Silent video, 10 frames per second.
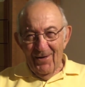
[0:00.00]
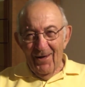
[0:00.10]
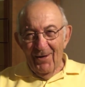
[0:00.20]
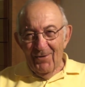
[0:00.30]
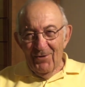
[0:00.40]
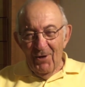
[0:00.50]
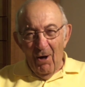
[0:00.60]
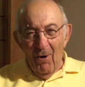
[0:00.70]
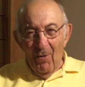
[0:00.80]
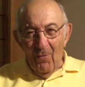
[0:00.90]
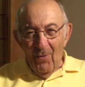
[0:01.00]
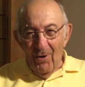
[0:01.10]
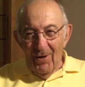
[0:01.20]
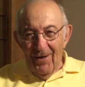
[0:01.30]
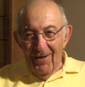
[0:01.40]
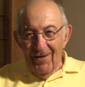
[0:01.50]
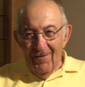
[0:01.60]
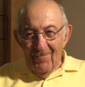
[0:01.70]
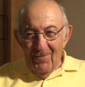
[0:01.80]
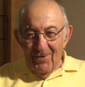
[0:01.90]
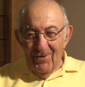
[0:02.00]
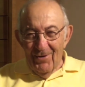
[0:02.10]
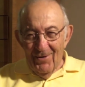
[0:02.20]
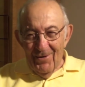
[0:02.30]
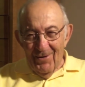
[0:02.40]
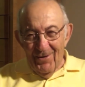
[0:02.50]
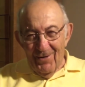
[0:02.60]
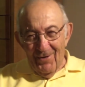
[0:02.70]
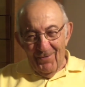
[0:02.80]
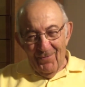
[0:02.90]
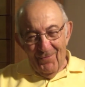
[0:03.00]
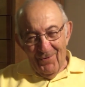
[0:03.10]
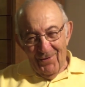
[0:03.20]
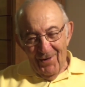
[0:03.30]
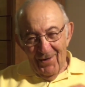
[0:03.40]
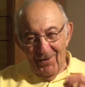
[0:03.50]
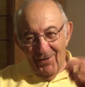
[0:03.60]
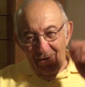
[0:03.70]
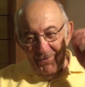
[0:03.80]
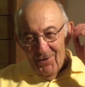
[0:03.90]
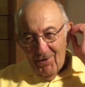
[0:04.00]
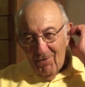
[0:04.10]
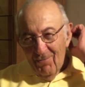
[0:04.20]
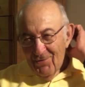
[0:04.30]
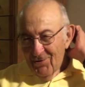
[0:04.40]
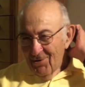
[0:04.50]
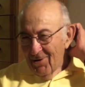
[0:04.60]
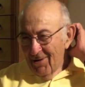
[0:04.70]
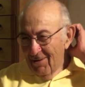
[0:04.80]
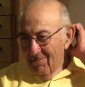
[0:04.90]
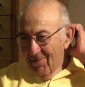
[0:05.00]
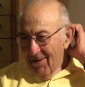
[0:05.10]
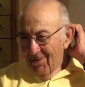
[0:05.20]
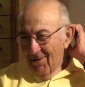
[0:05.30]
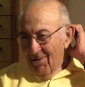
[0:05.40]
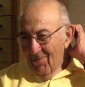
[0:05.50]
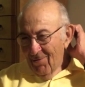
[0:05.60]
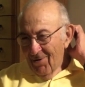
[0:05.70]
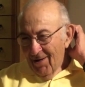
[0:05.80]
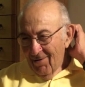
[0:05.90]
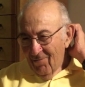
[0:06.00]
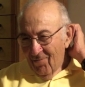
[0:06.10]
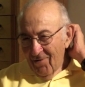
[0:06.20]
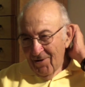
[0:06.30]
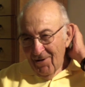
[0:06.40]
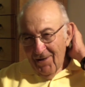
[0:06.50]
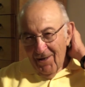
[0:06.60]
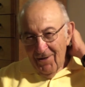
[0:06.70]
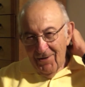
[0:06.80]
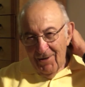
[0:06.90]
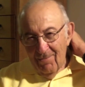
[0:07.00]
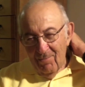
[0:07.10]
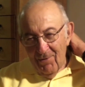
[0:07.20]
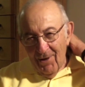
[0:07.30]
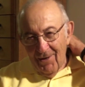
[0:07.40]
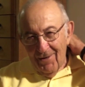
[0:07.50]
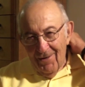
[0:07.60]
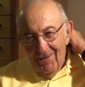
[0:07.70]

Hell no. The only overture he made was on a fiddle that he didn't play.